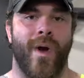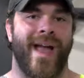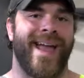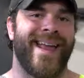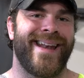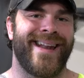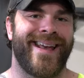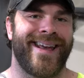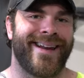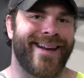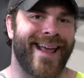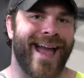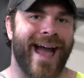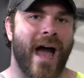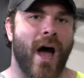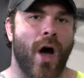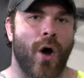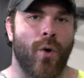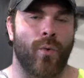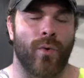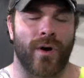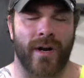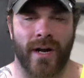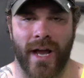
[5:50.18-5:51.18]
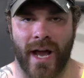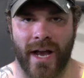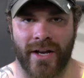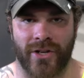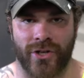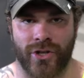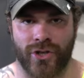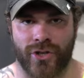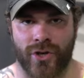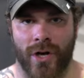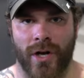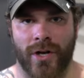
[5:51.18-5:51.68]
when and how would I
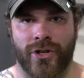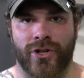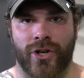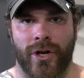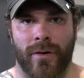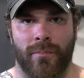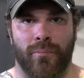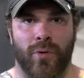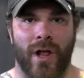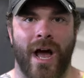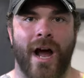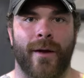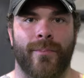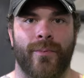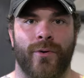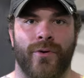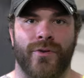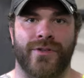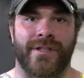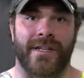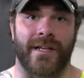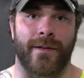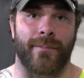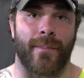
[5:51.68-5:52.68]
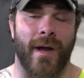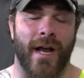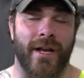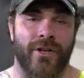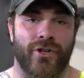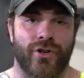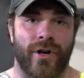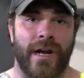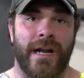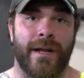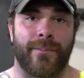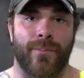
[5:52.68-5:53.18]
structure block pulls in my
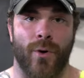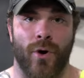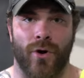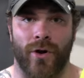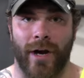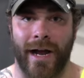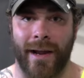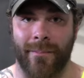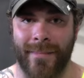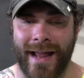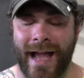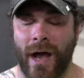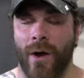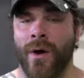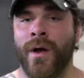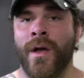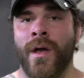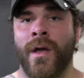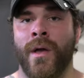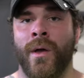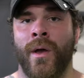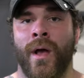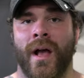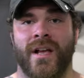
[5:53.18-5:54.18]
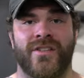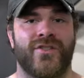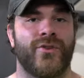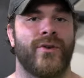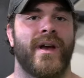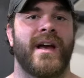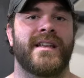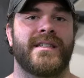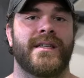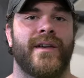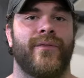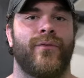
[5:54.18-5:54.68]
training program? Now, as you
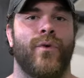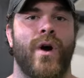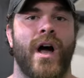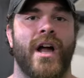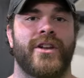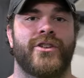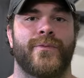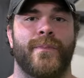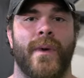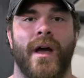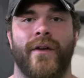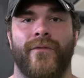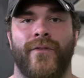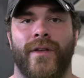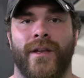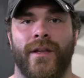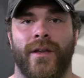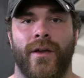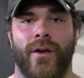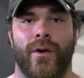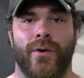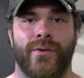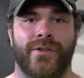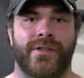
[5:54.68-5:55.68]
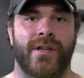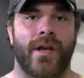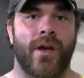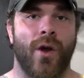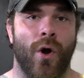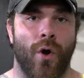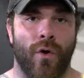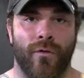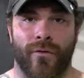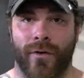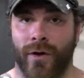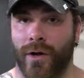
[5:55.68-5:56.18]
guys have watched my
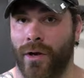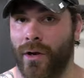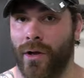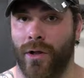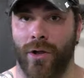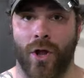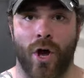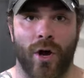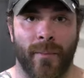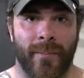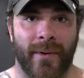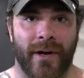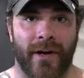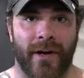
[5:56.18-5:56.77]
videos over a long